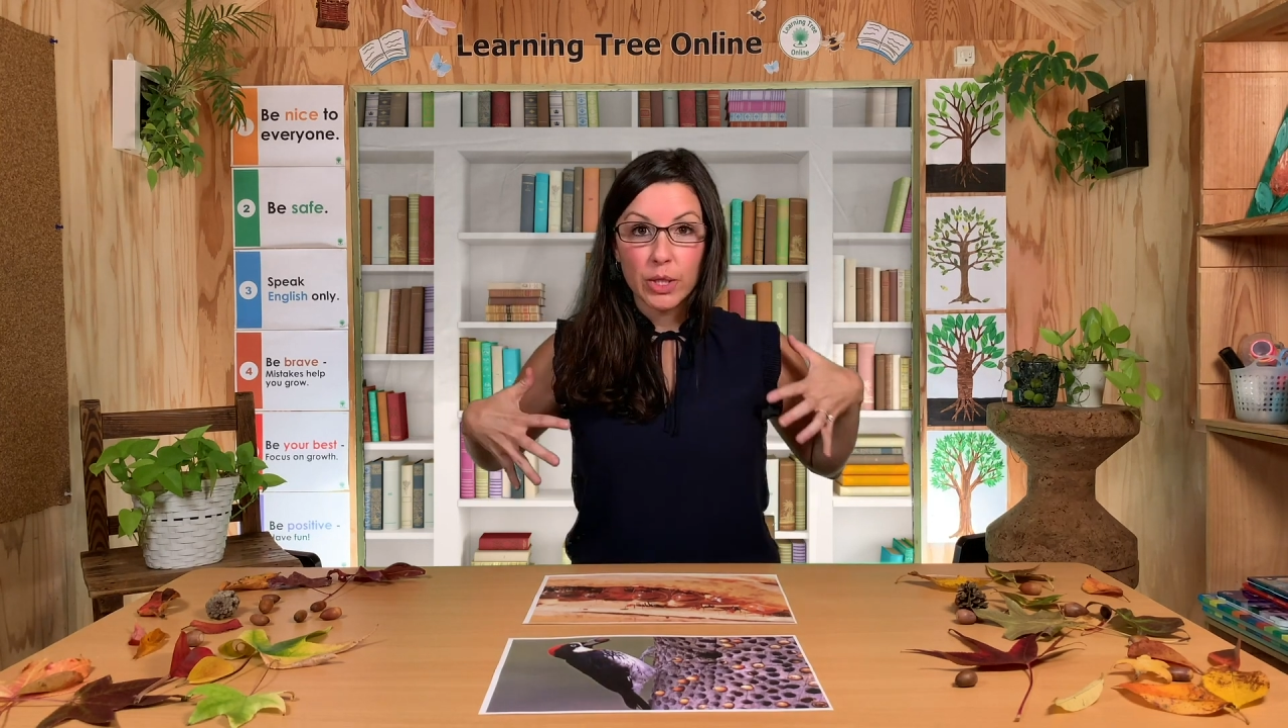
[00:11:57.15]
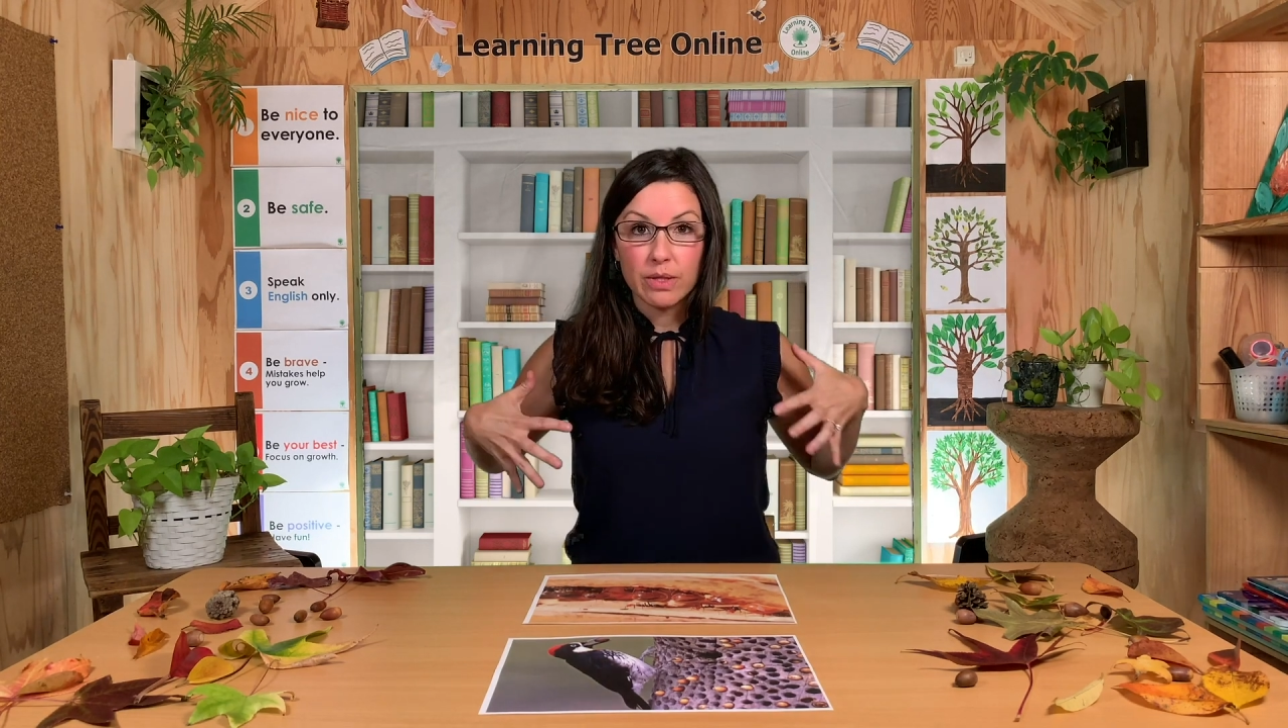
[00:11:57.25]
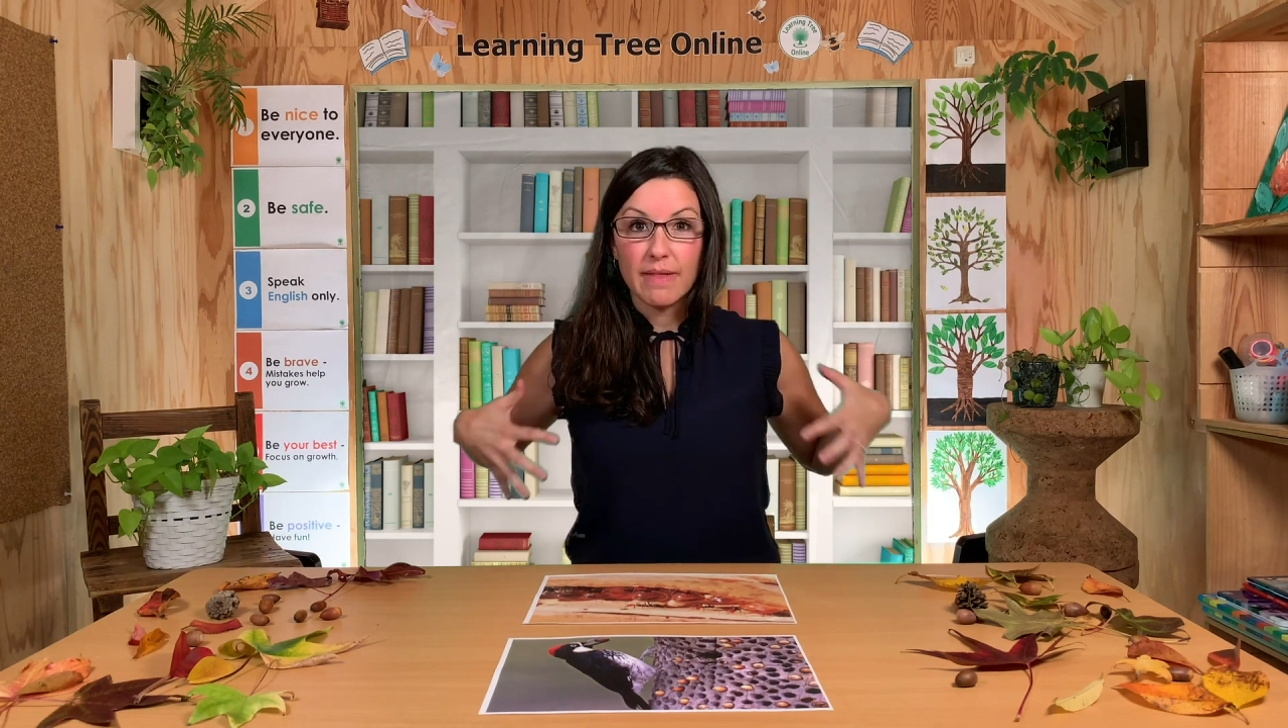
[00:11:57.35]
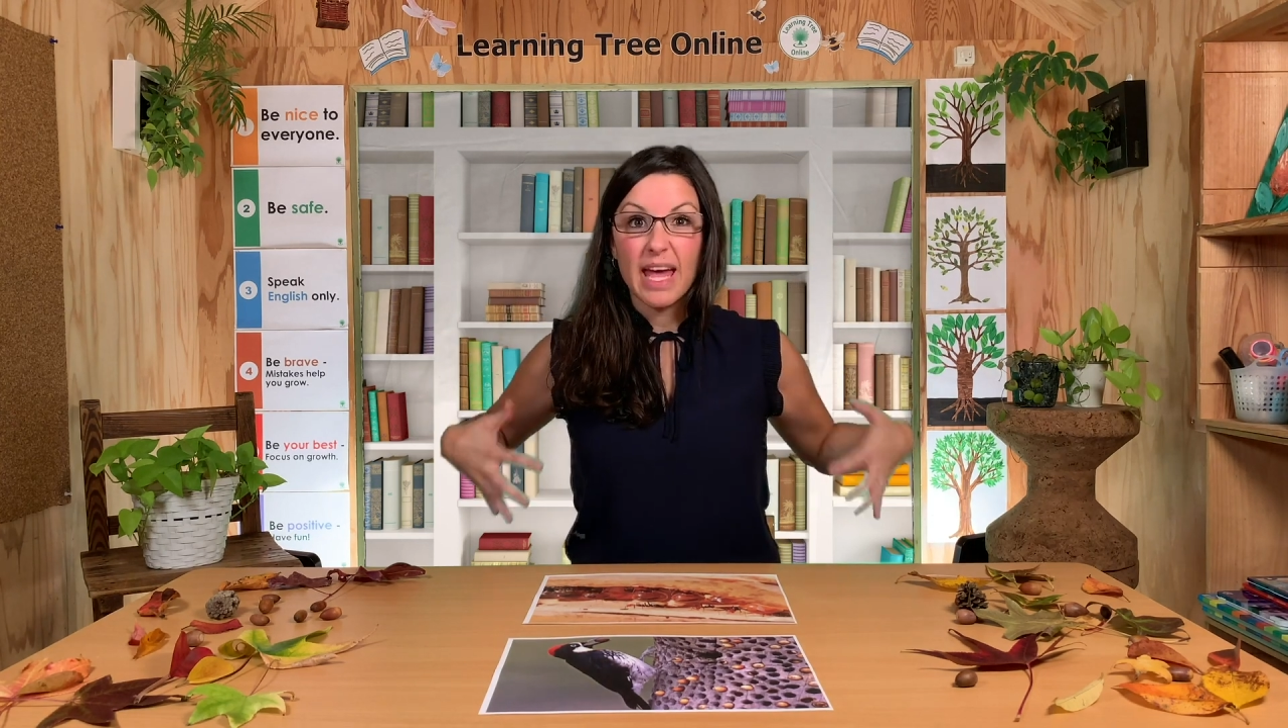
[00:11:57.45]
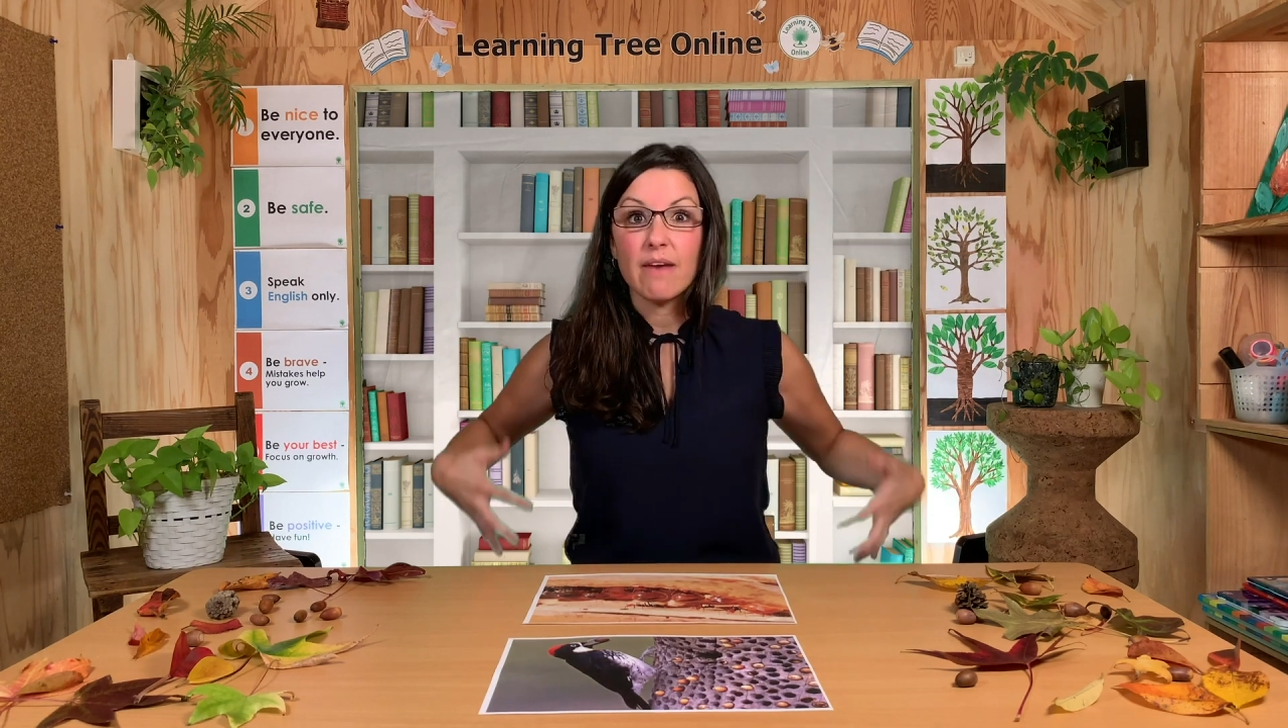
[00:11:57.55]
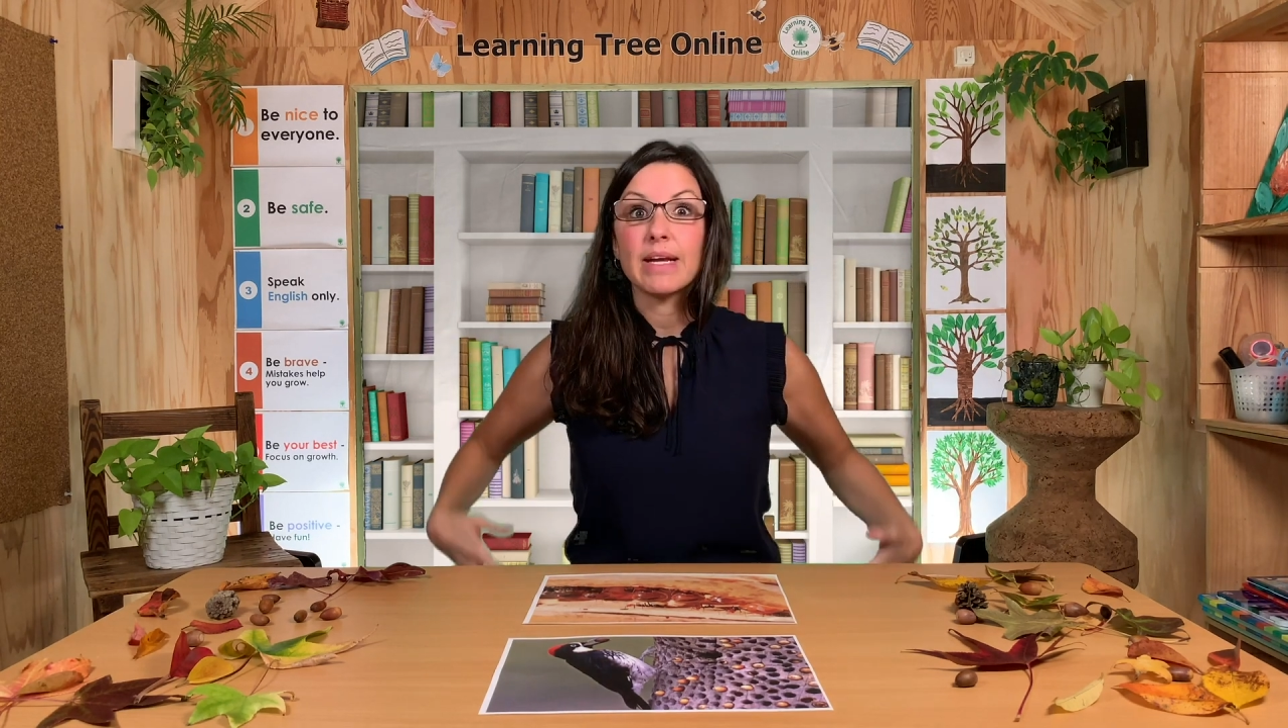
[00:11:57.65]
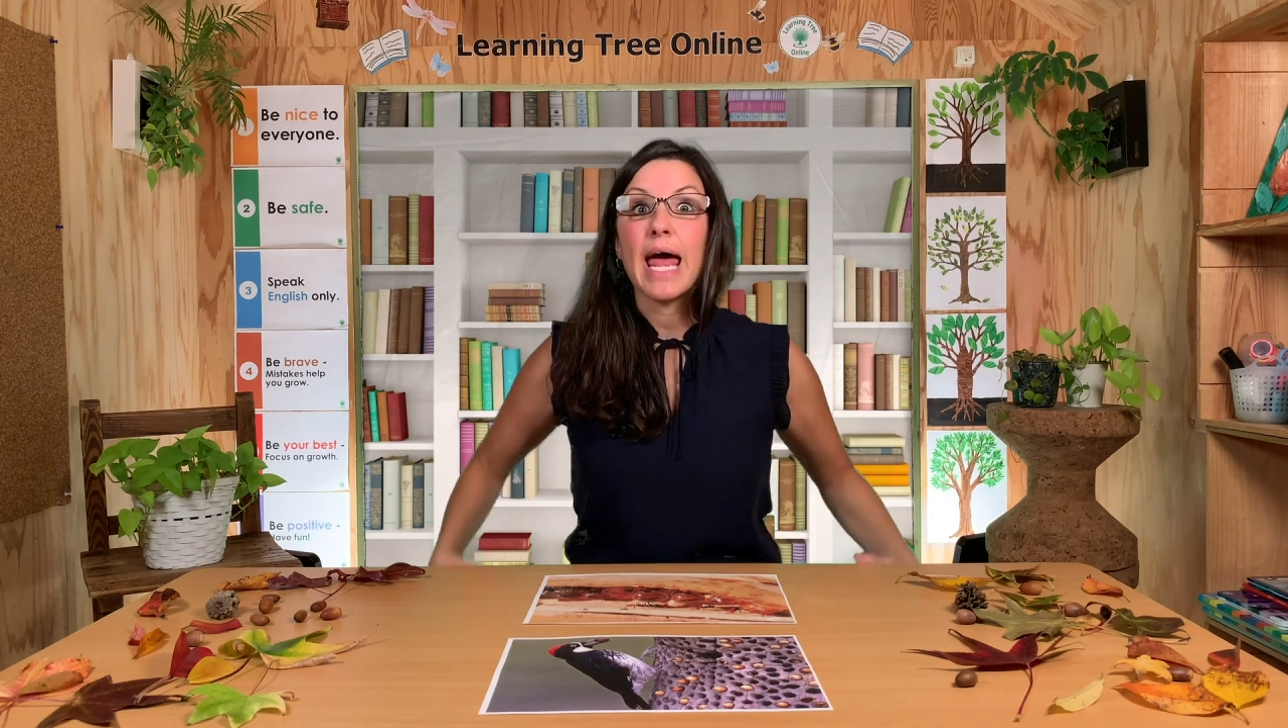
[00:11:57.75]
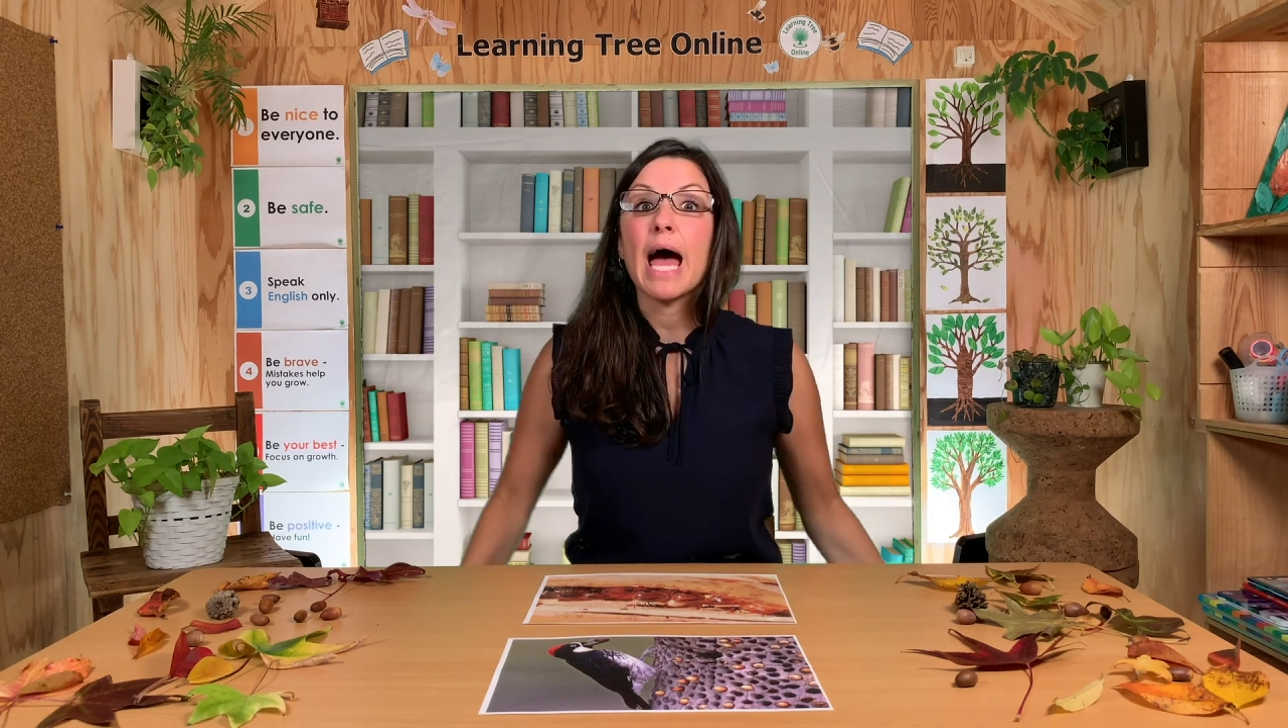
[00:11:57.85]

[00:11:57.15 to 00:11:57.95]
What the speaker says: and then they have an